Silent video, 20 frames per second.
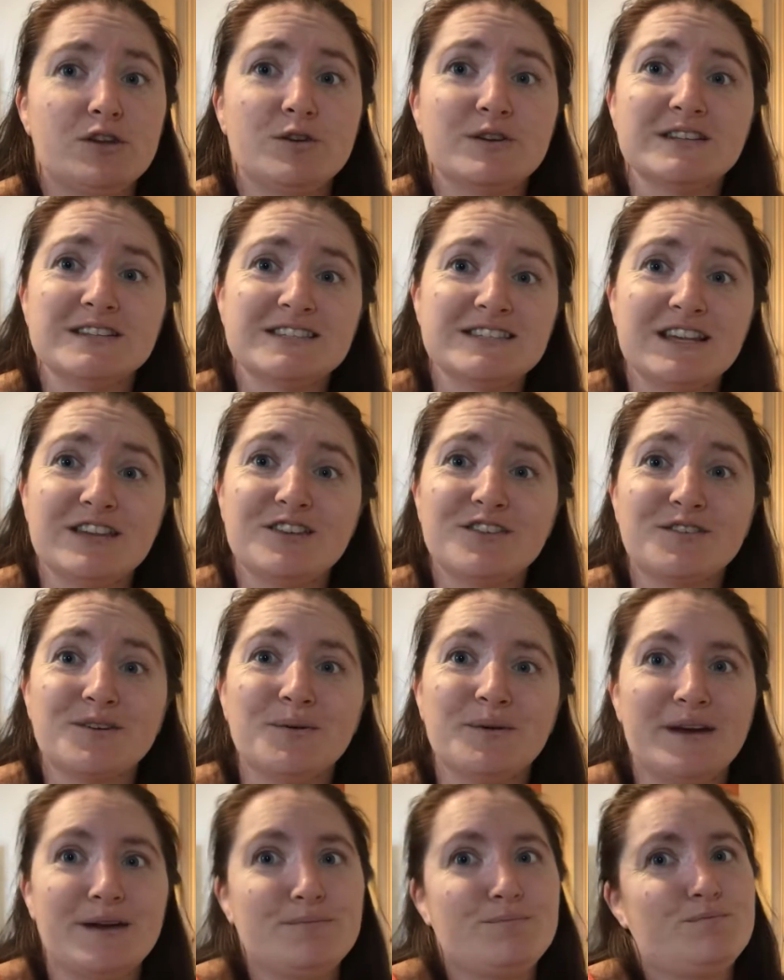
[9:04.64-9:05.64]
can see through
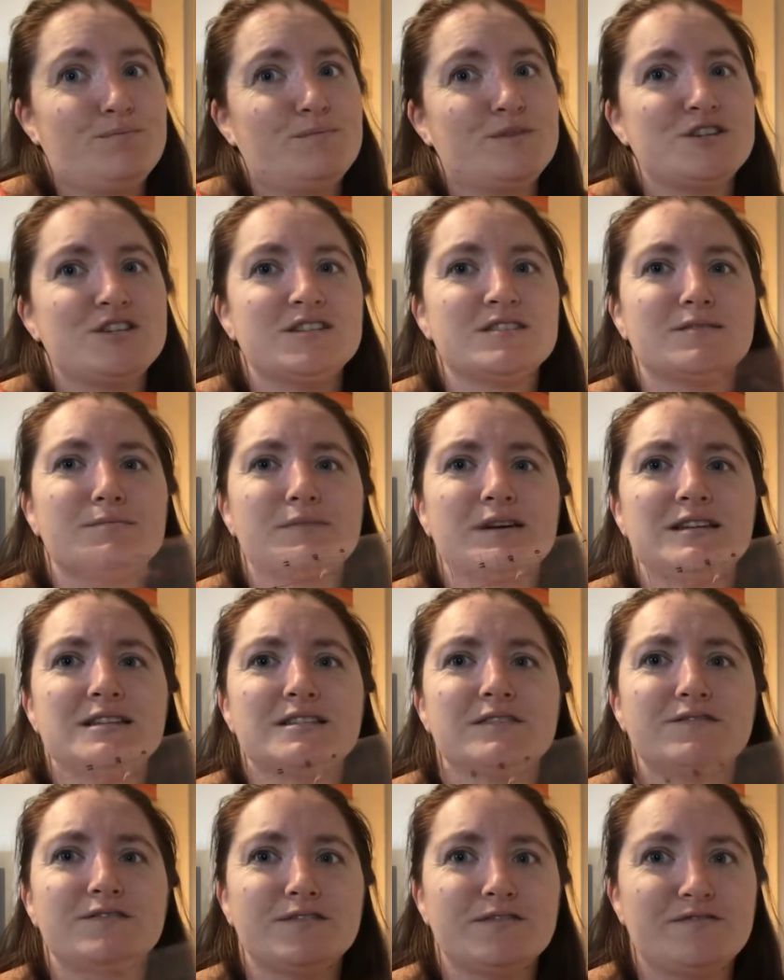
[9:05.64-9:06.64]
it, which is
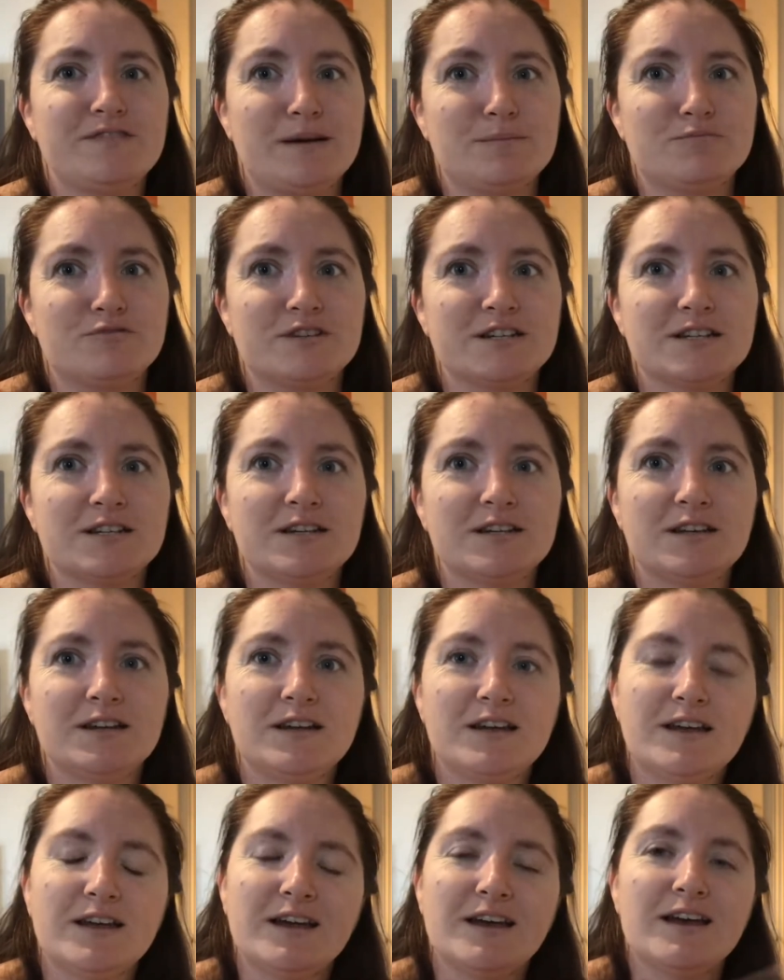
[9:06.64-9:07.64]
amazing for fabric
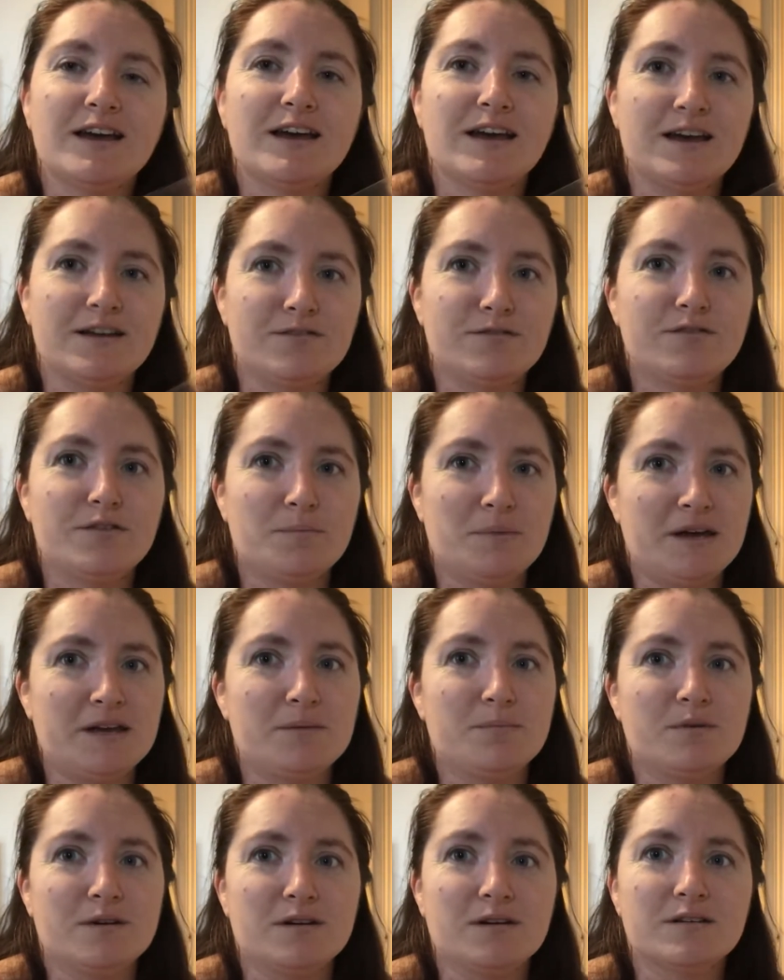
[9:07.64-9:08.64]
and for
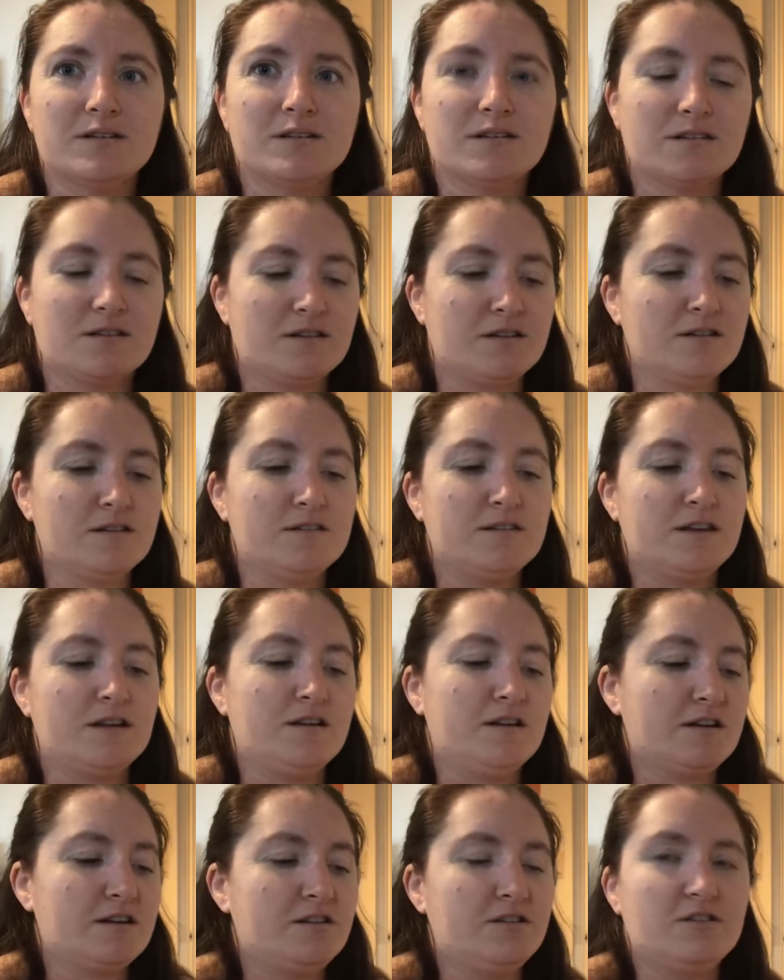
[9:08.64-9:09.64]
paper, because then I
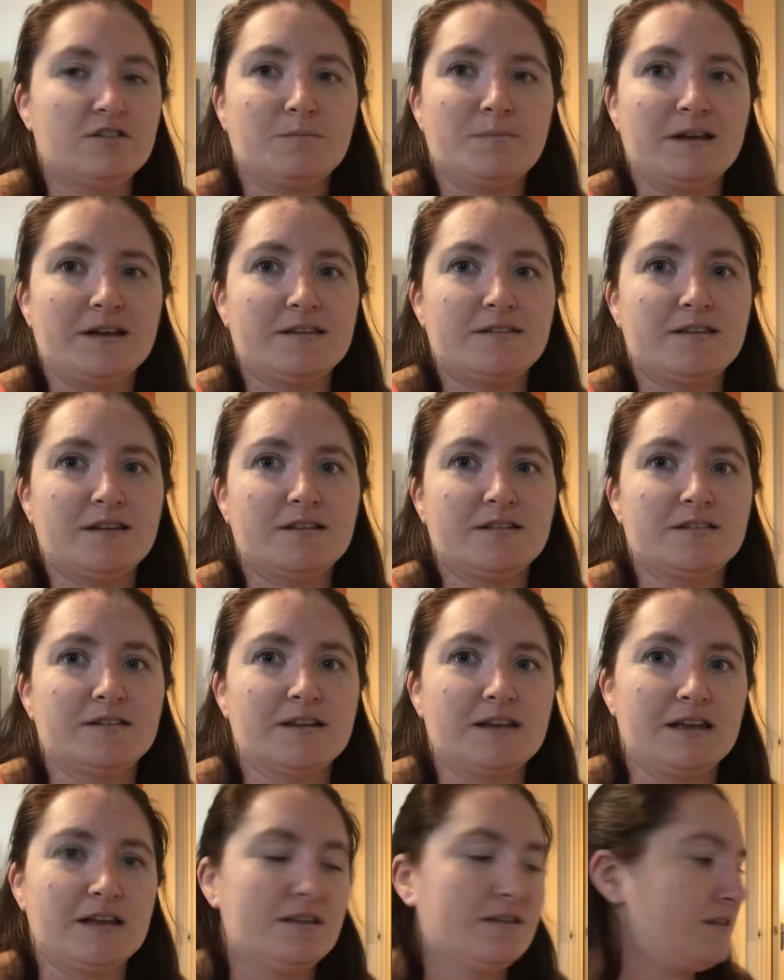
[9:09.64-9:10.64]
can just place it
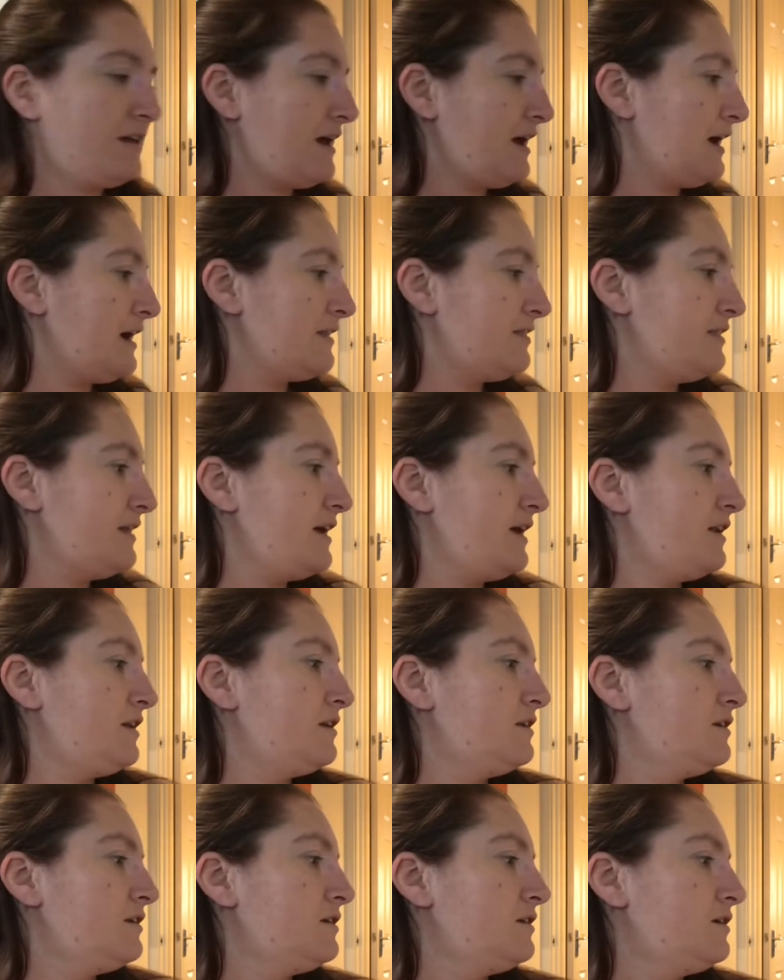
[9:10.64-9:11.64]
underneath and
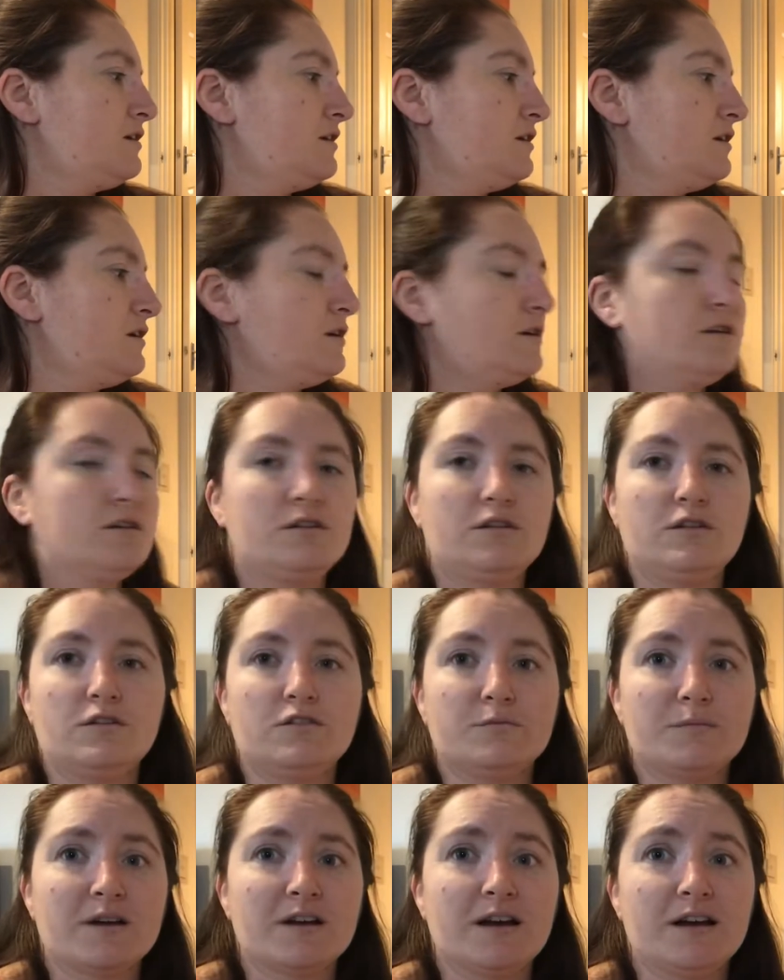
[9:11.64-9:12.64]
then use
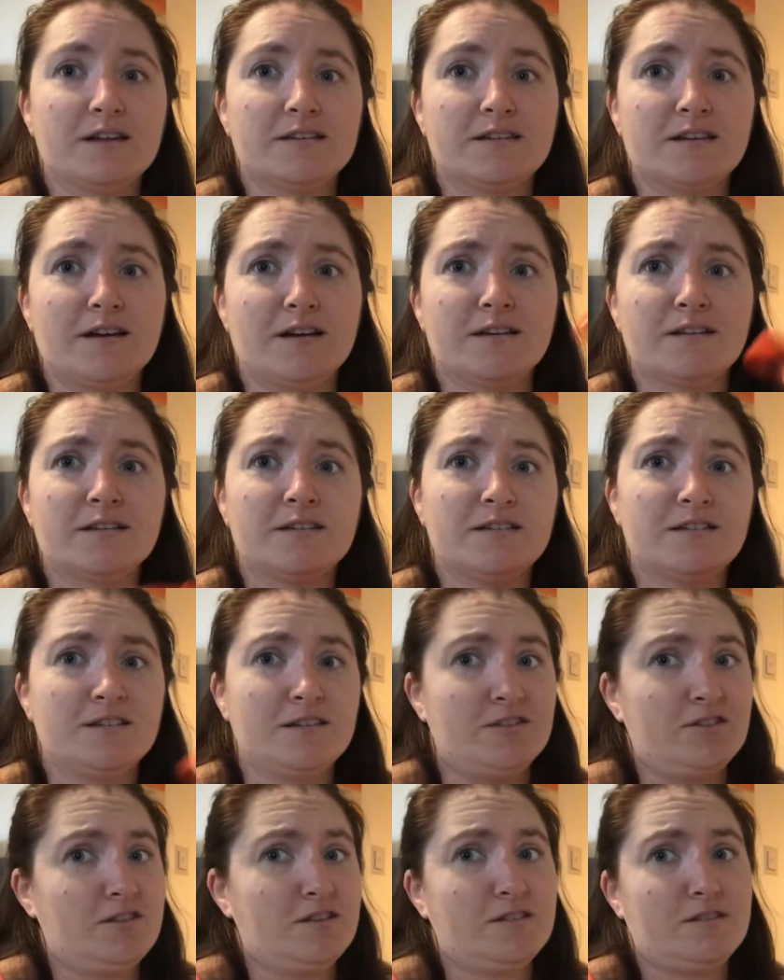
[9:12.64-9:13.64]
my cutter to
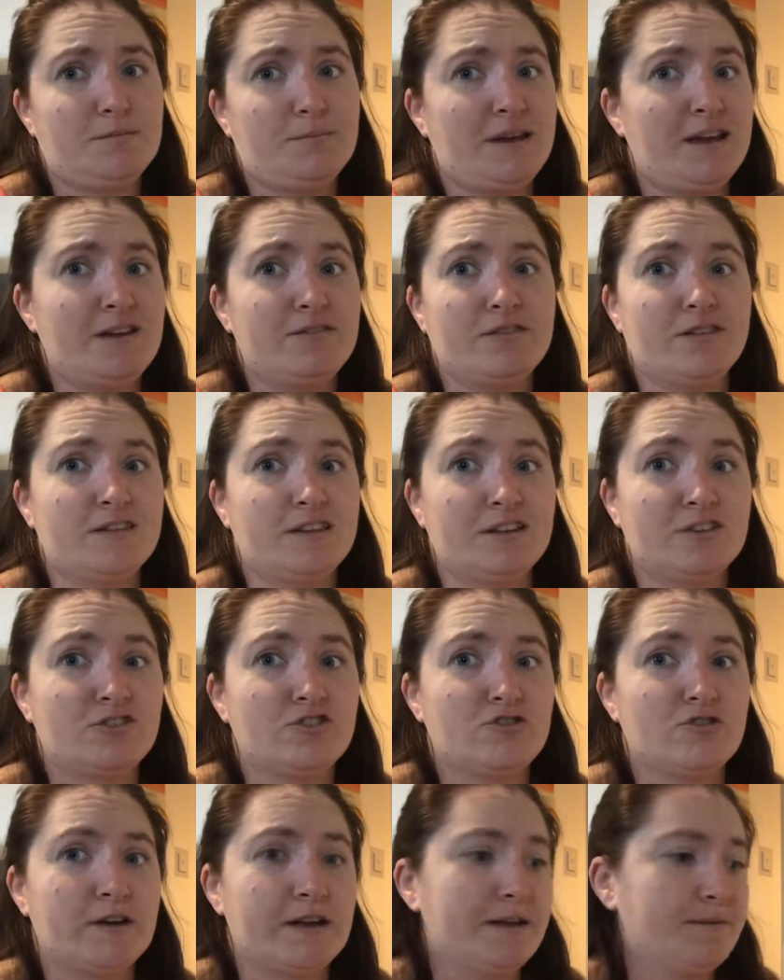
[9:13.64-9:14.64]
just make everything
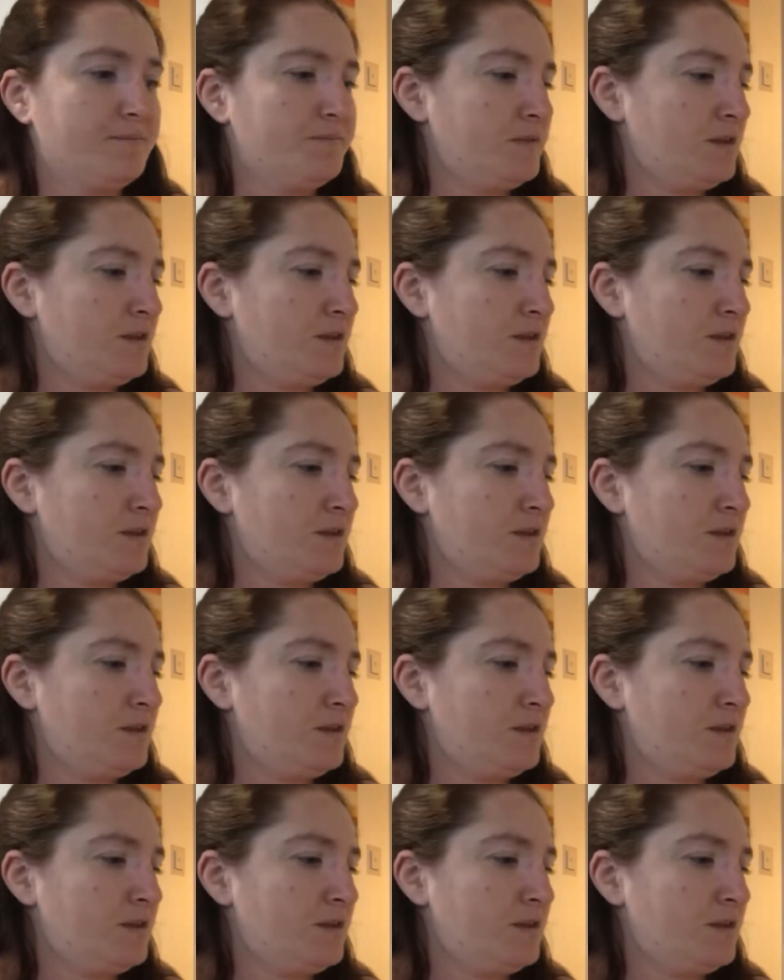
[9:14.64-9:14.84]
straight.